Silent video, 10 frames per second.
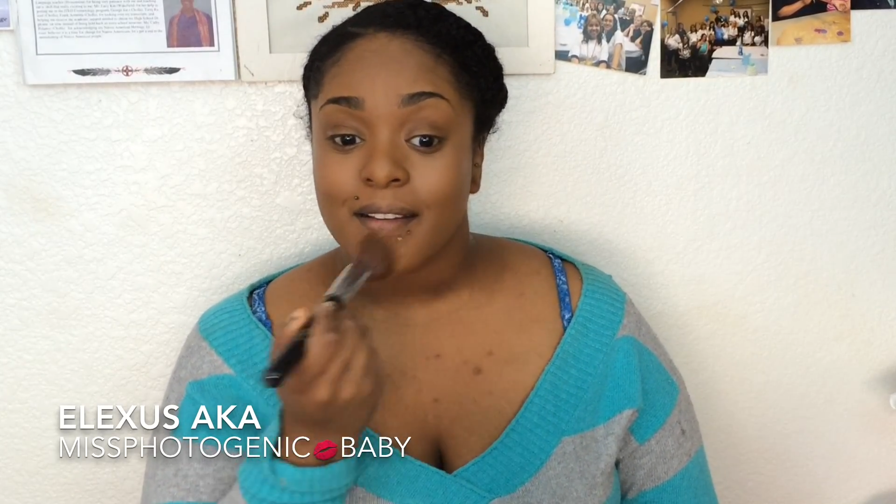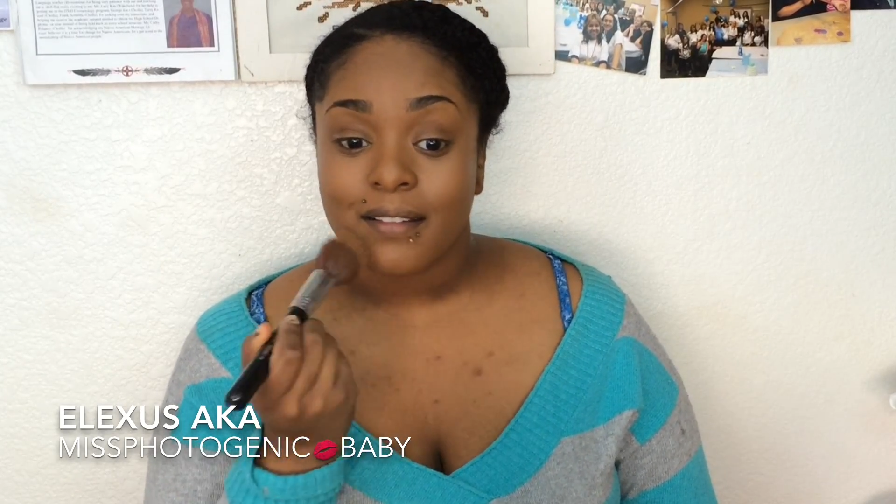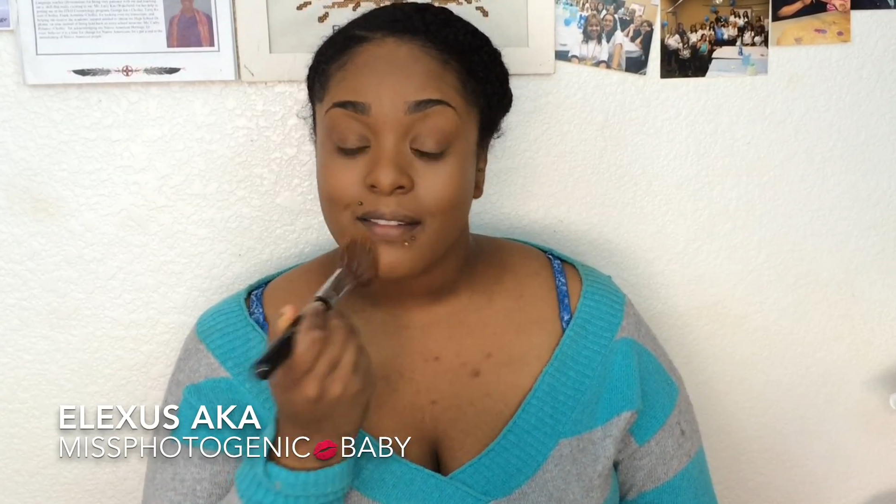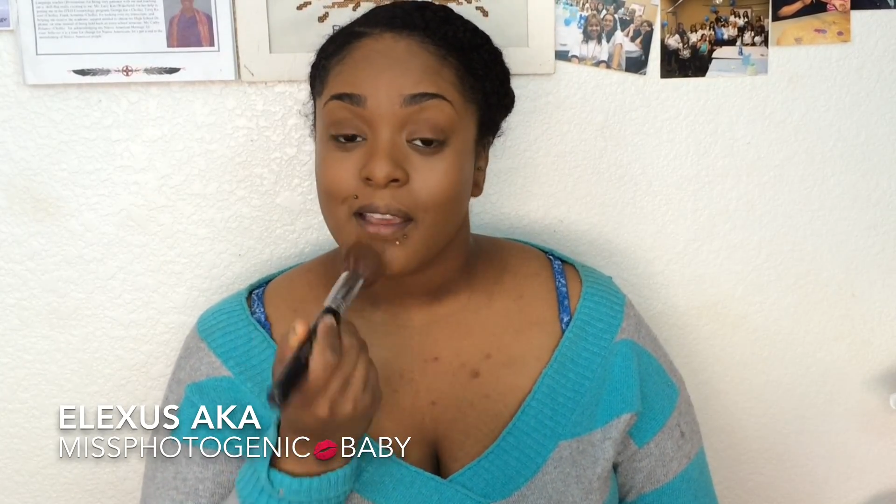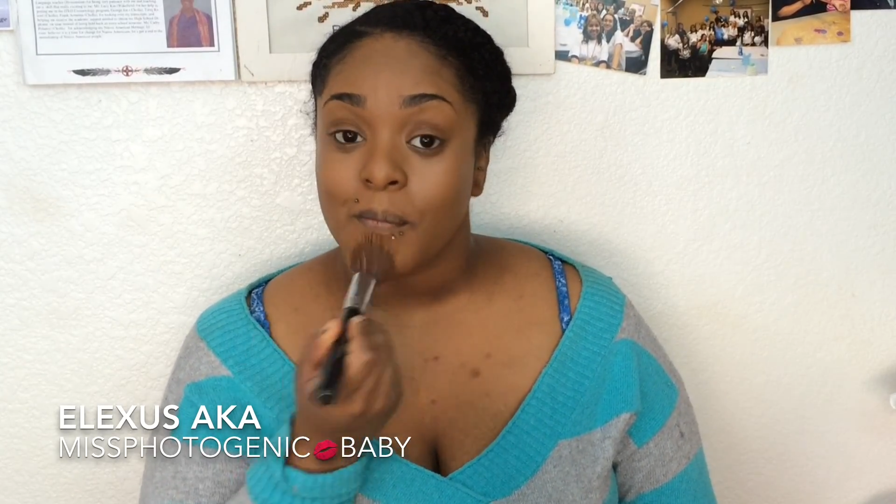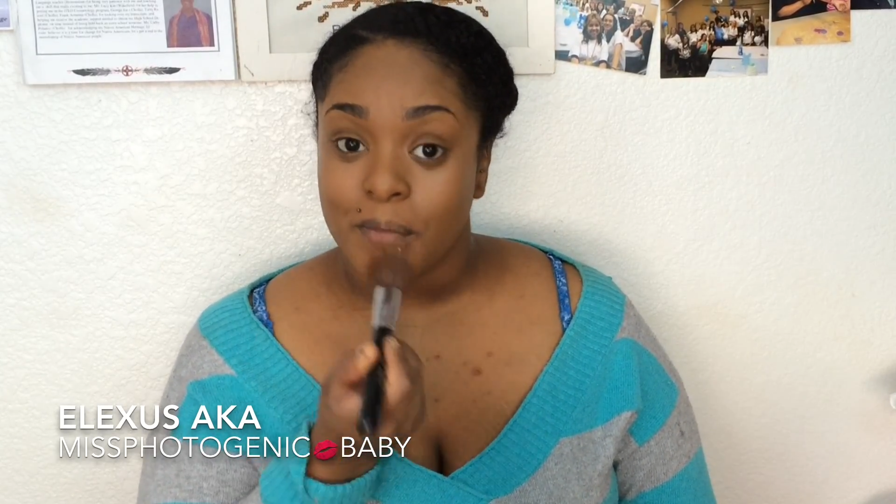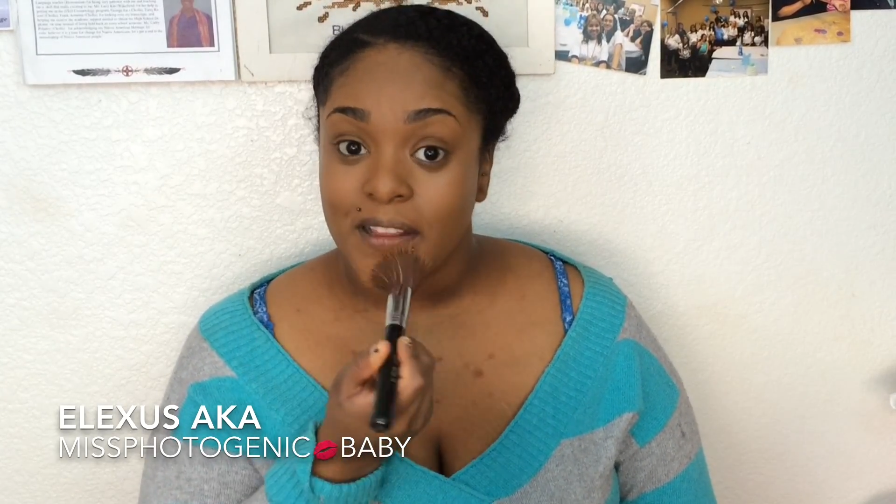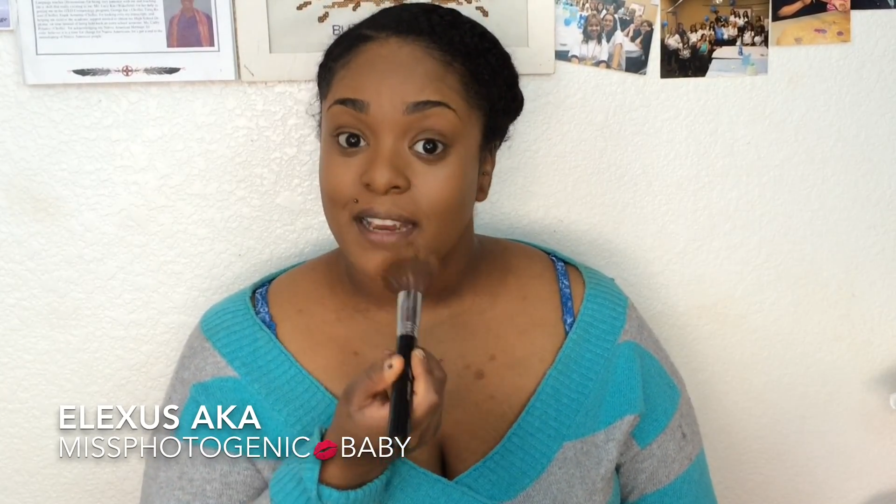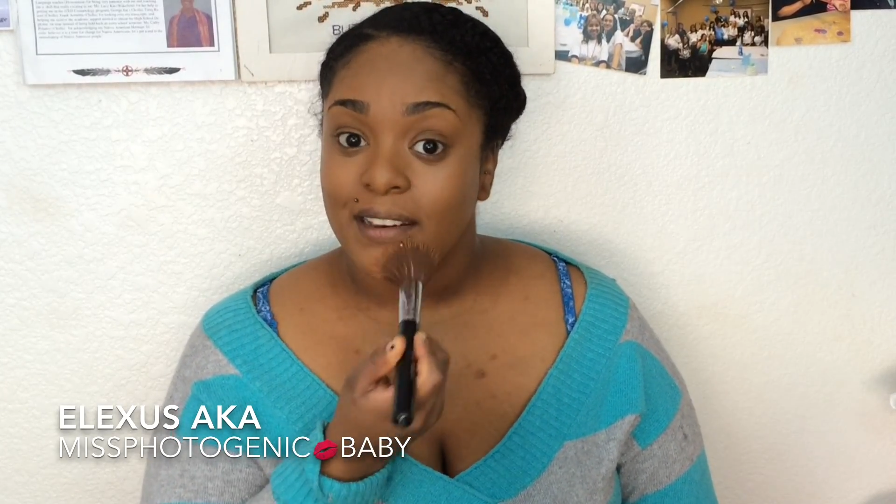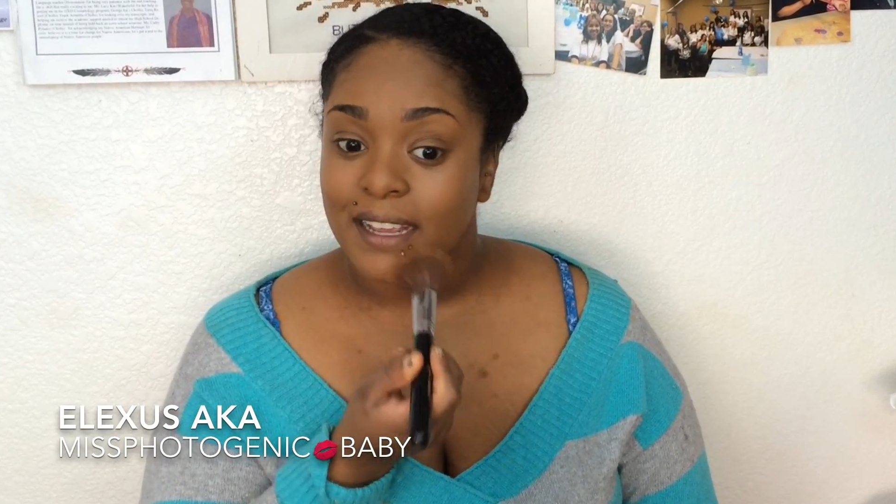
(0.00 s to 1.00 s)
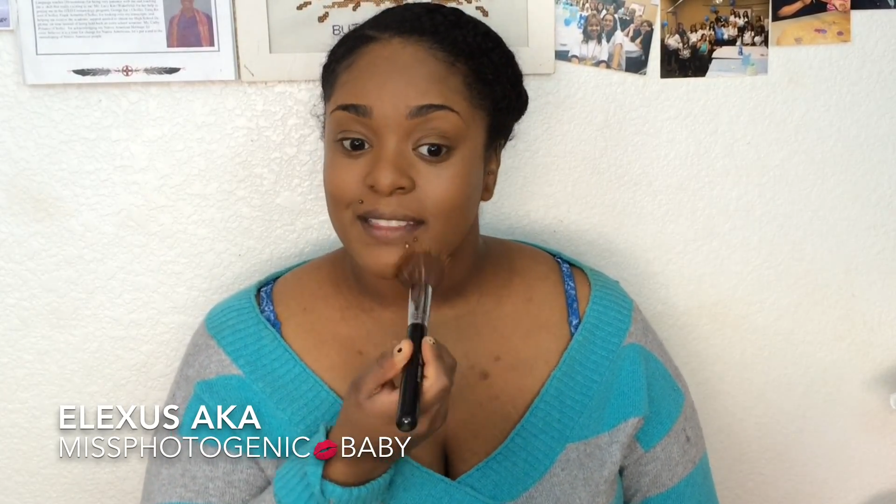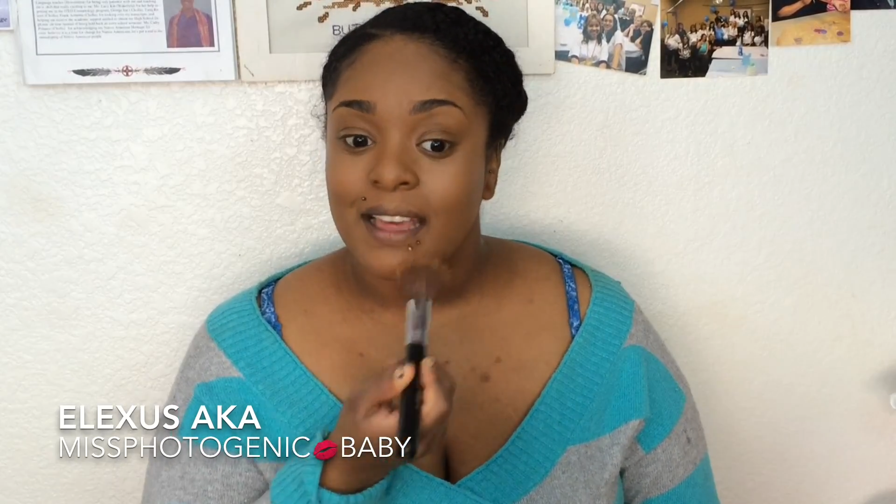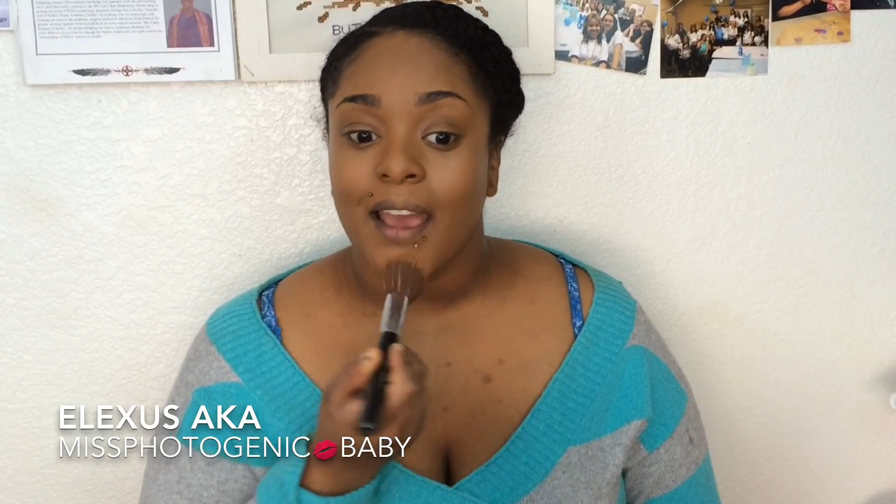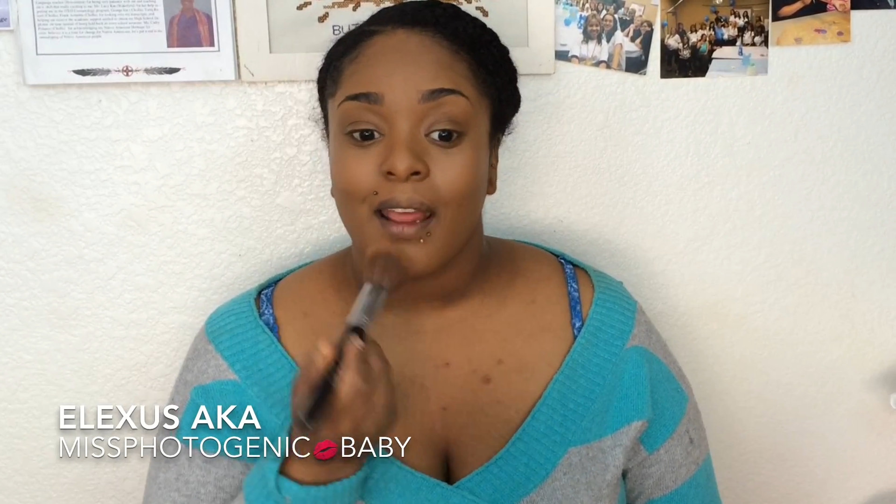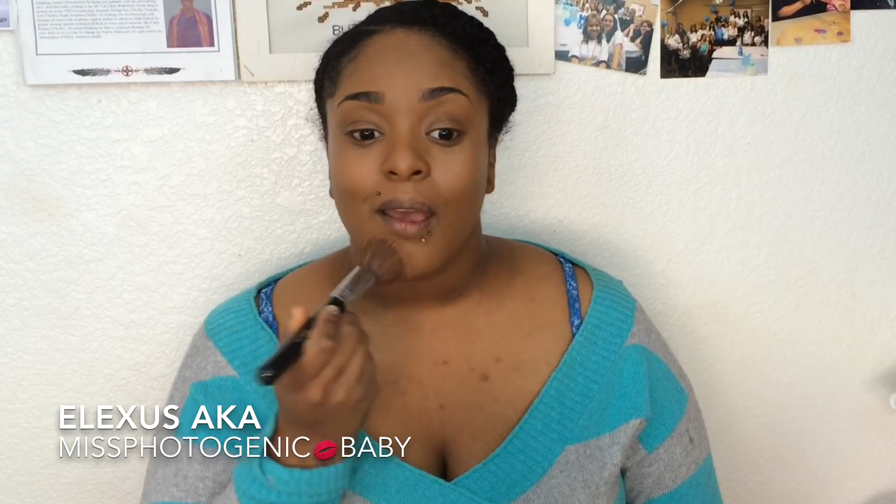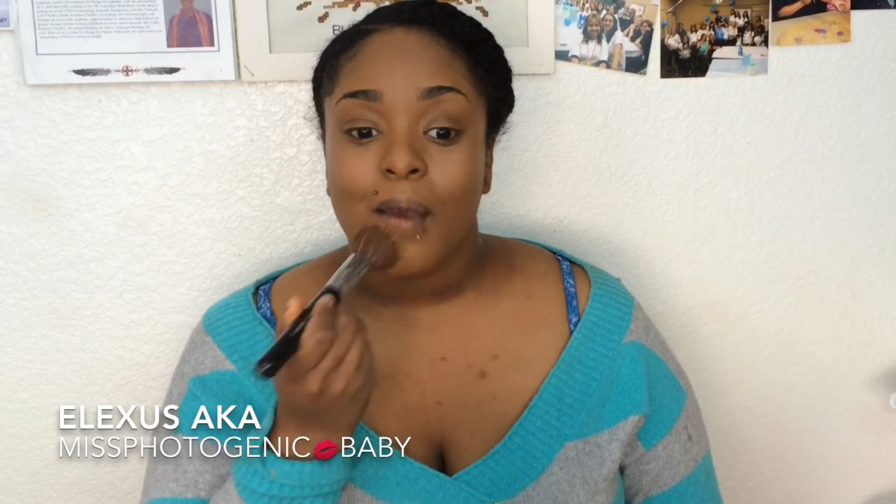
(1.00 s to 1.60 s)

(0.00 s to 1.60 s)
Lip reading: you can blend like that.